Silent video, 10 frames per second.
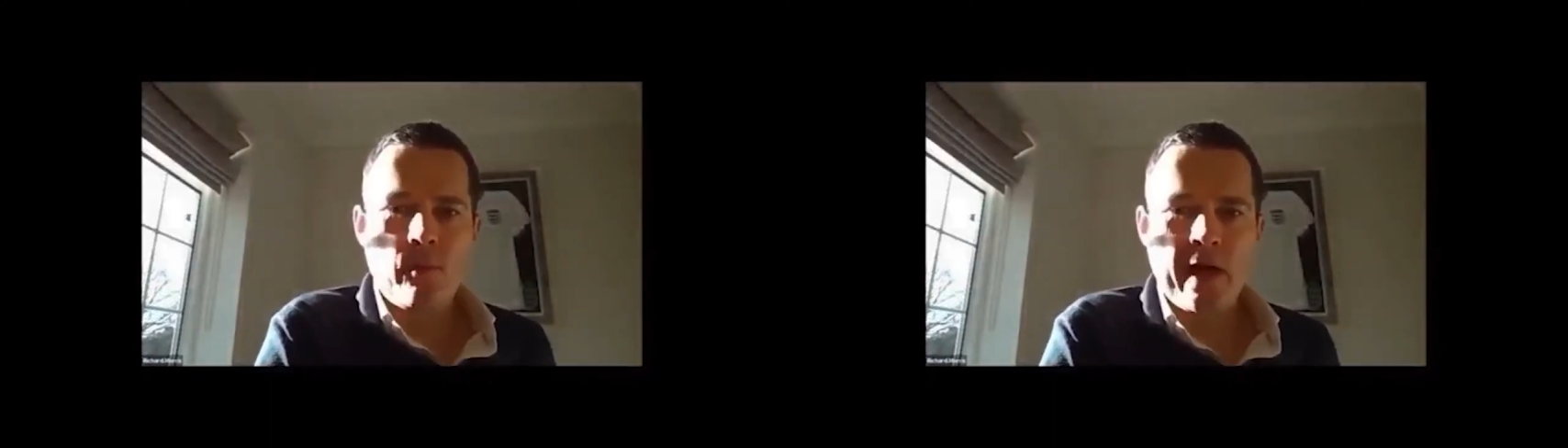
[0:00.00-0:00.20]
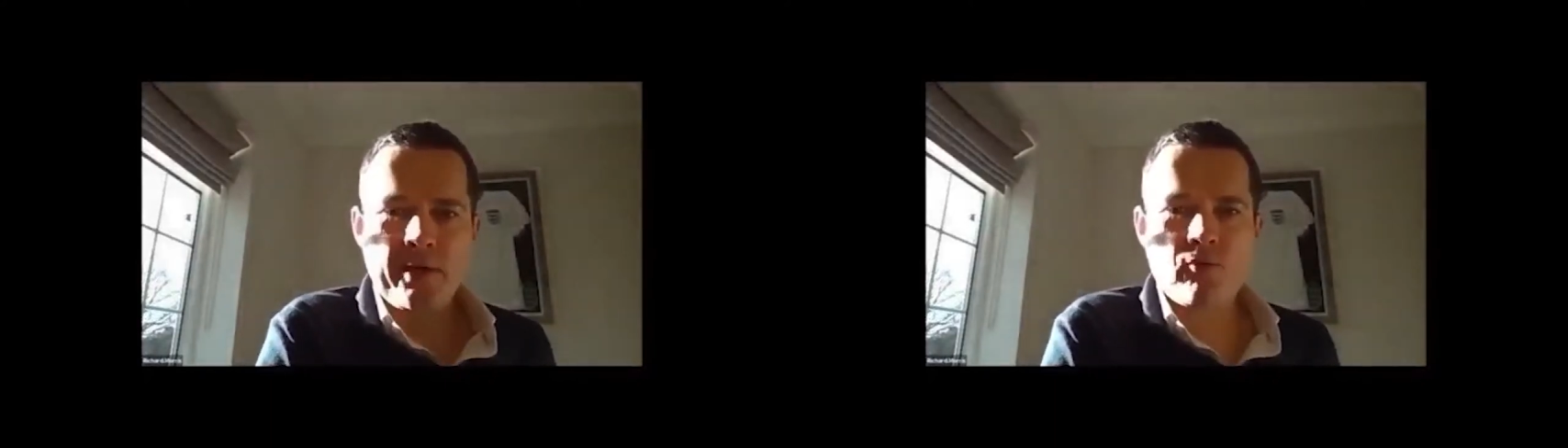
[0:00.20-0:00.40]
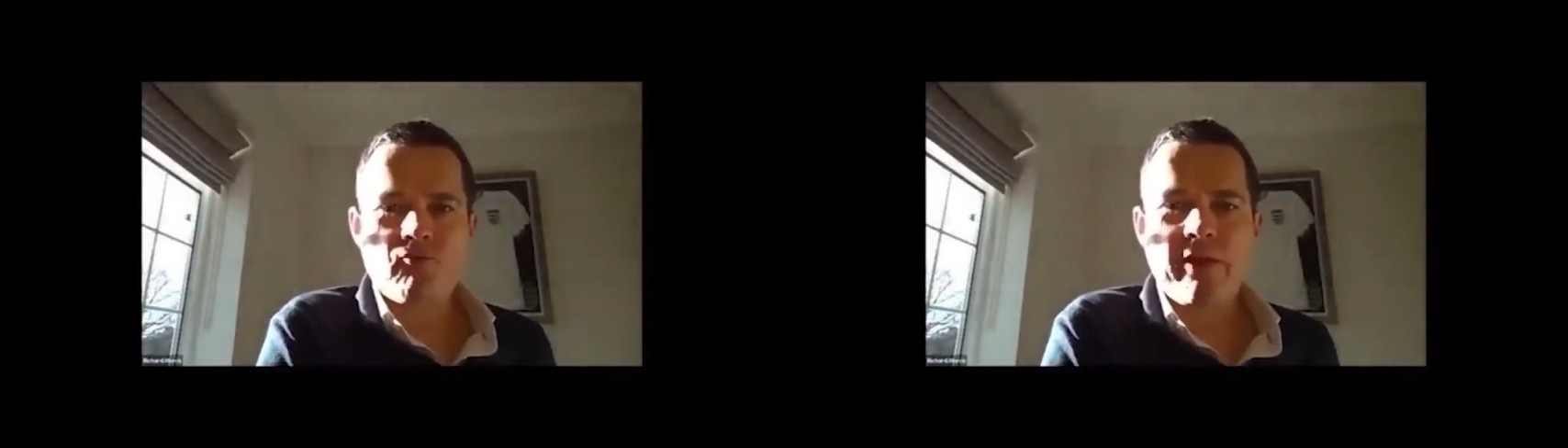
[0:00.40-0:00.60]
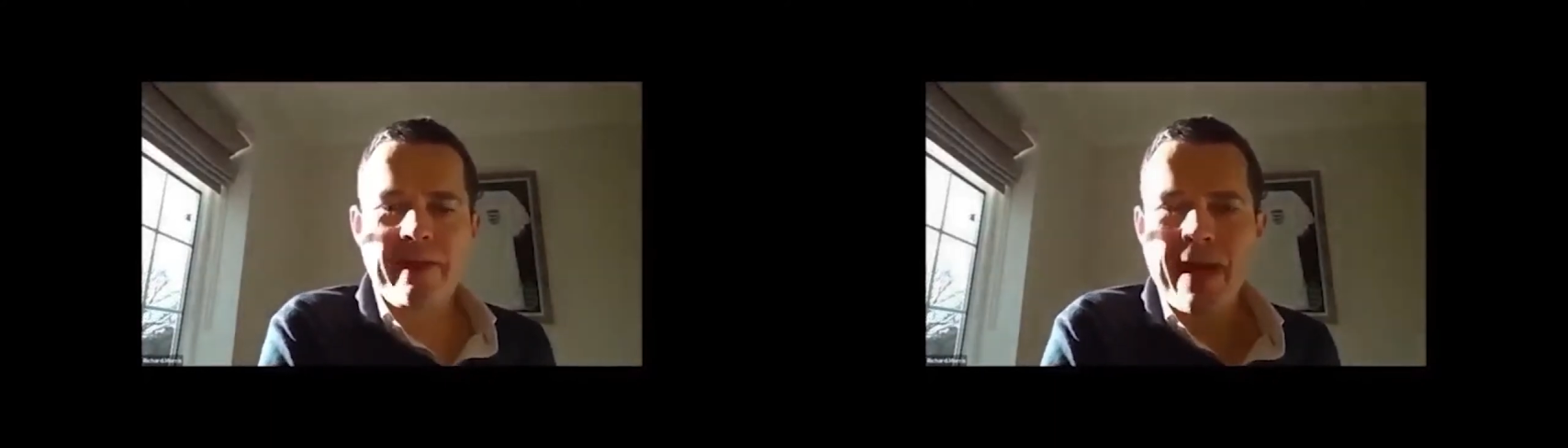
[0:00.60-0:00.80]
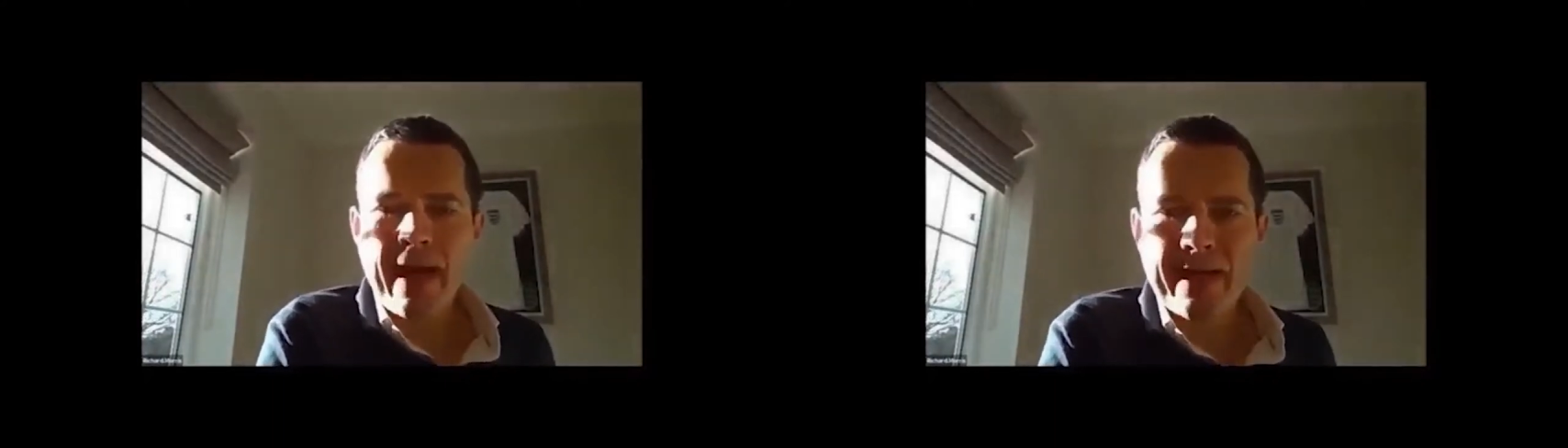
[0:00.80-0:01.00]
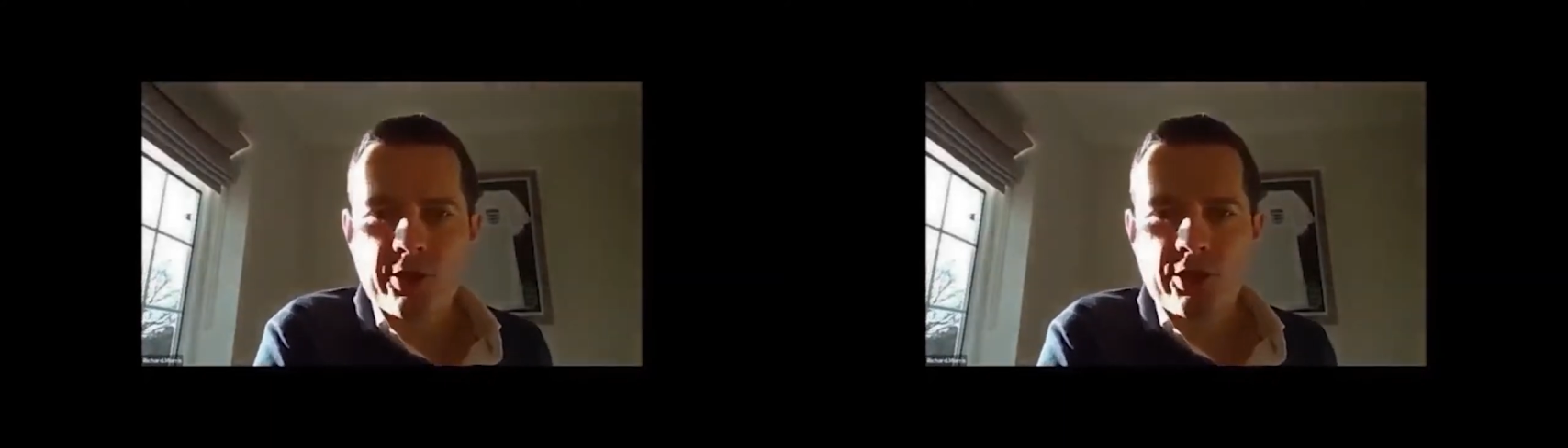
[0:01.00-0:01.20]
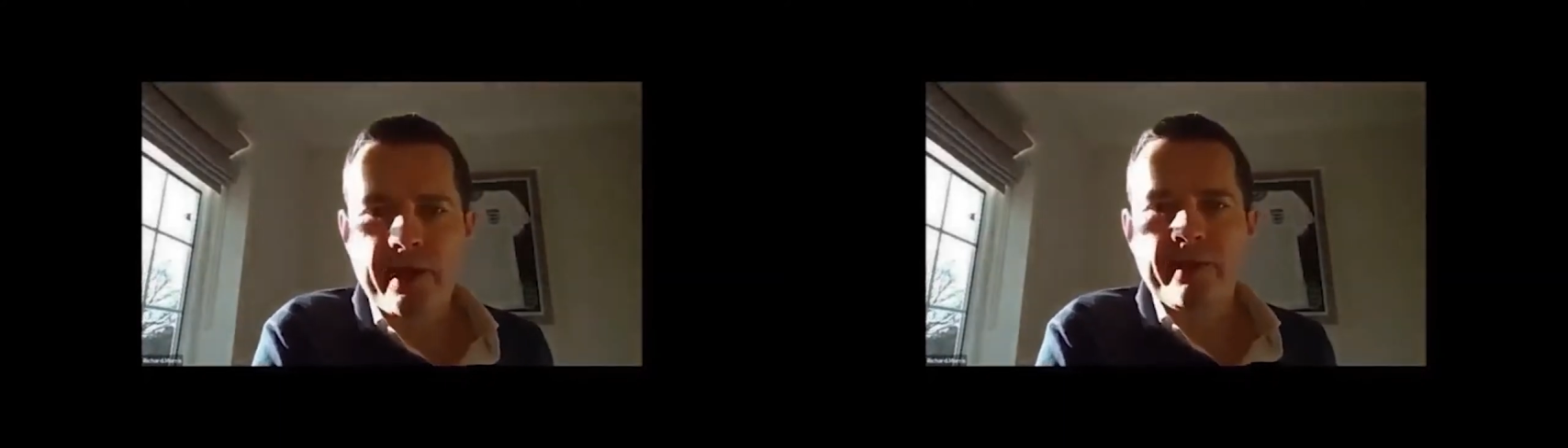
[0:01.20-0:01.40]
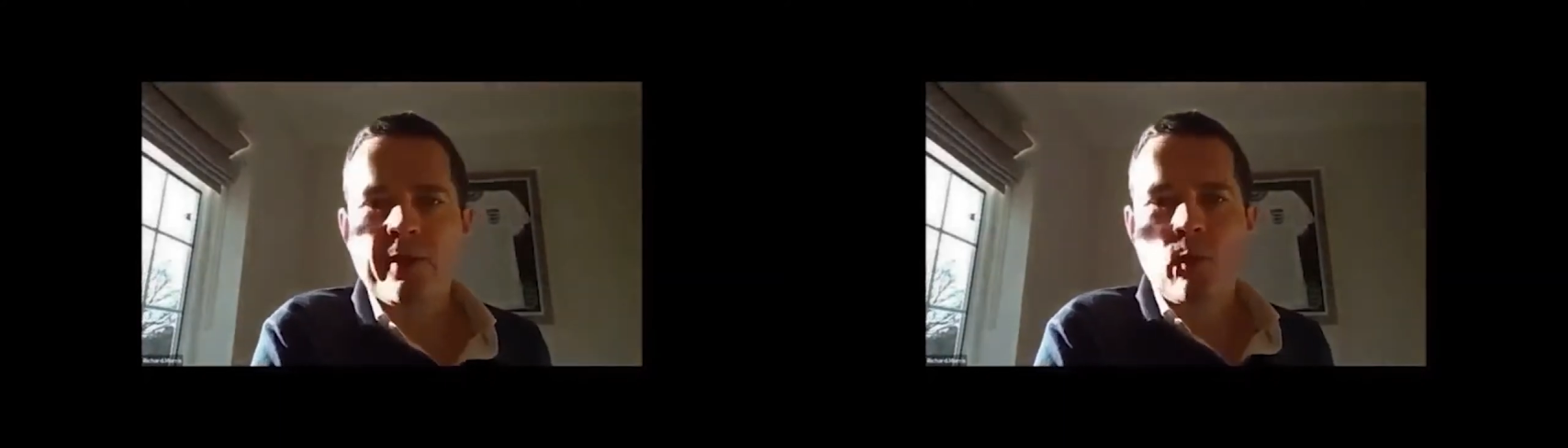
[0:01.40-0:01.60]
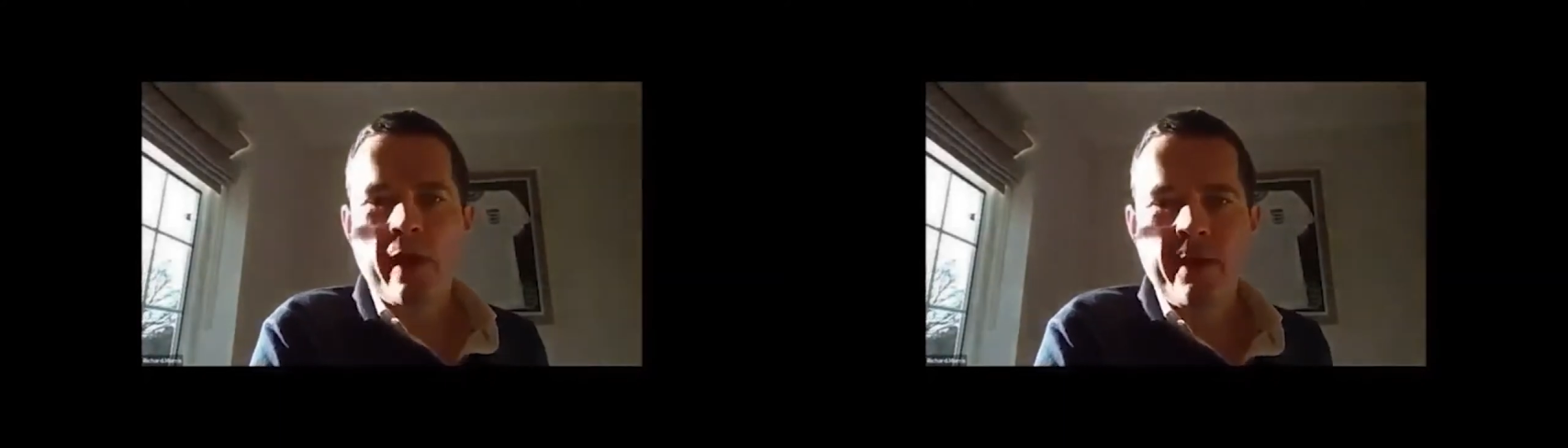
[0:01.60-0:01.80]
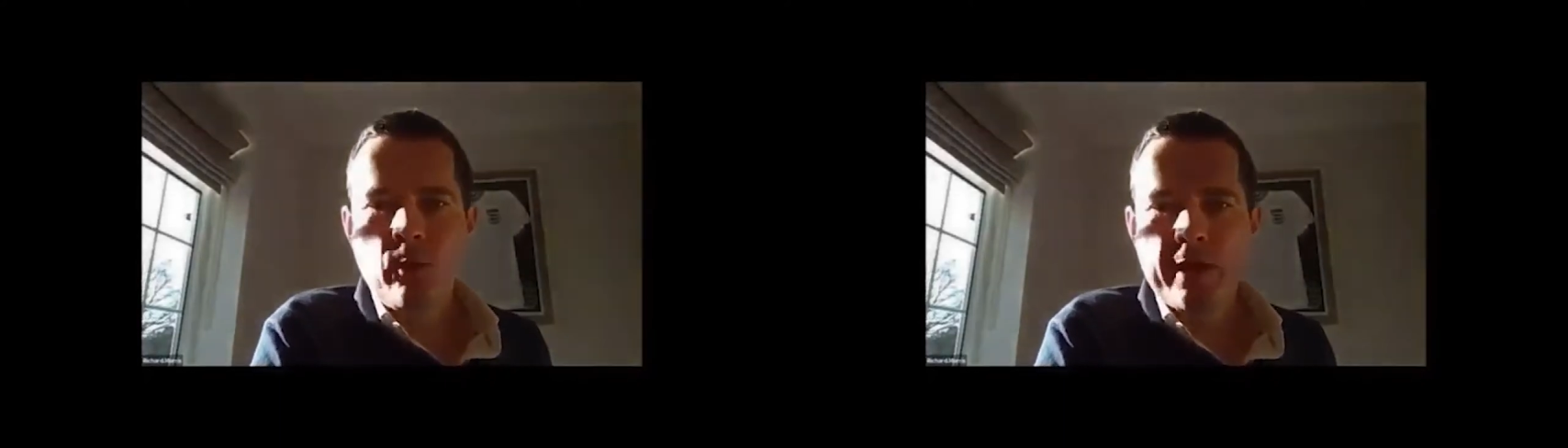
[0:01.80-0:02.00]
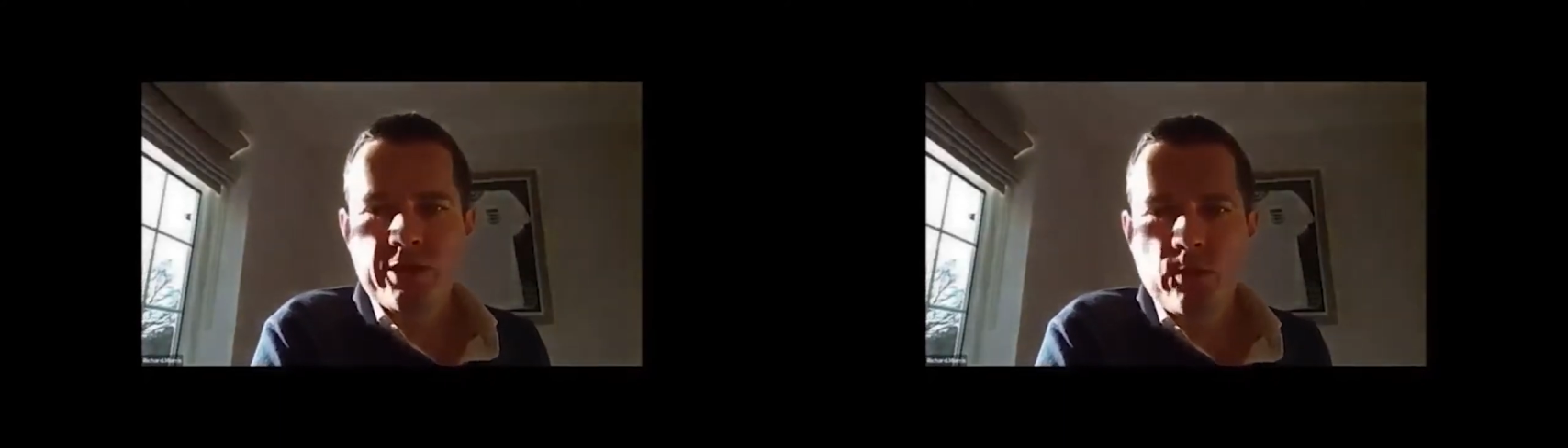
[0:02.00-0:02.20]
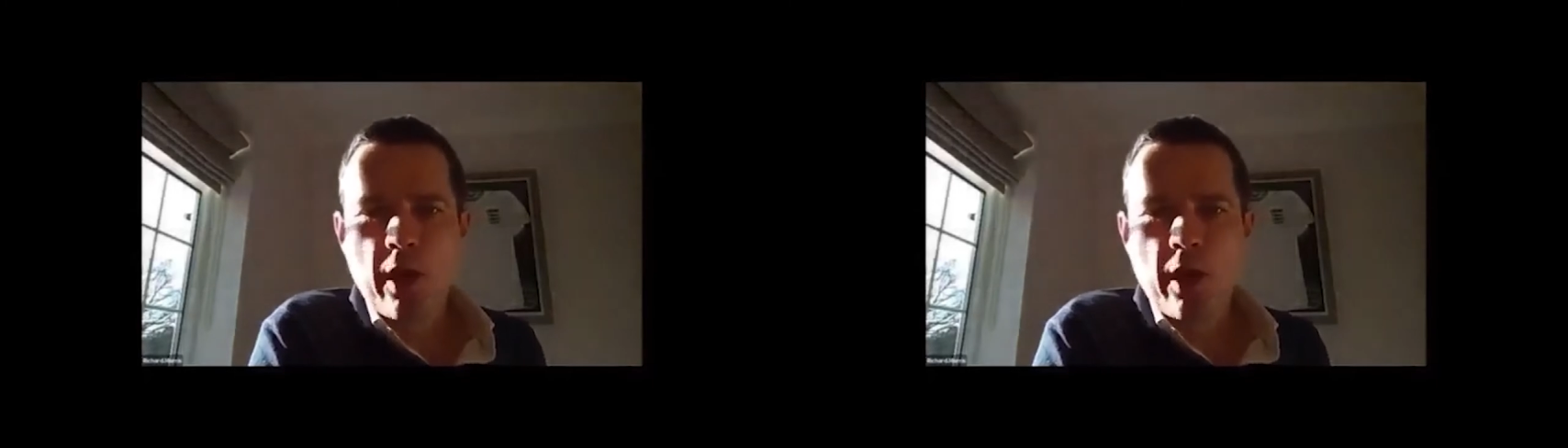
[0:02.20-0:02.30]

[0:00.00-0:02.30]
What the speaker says: repackaging the way in which